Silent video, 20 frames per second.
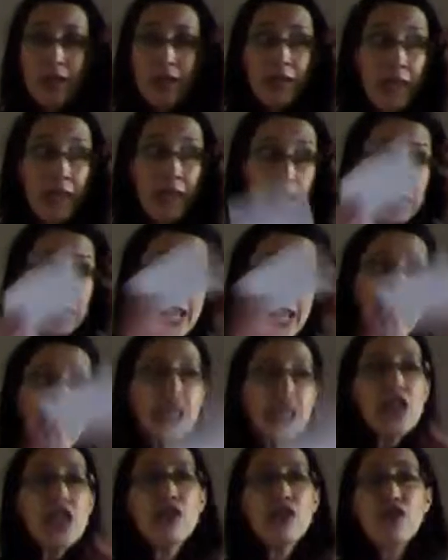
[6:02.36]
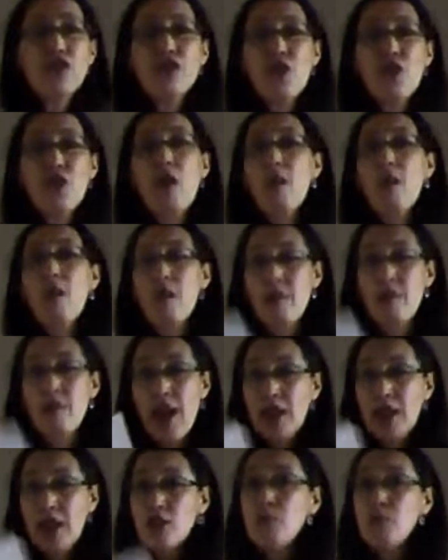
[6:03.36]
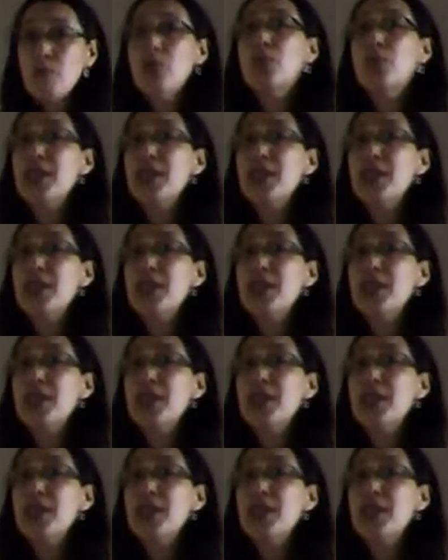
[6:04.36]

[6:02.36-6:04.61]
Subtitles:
that teenagers are a valuable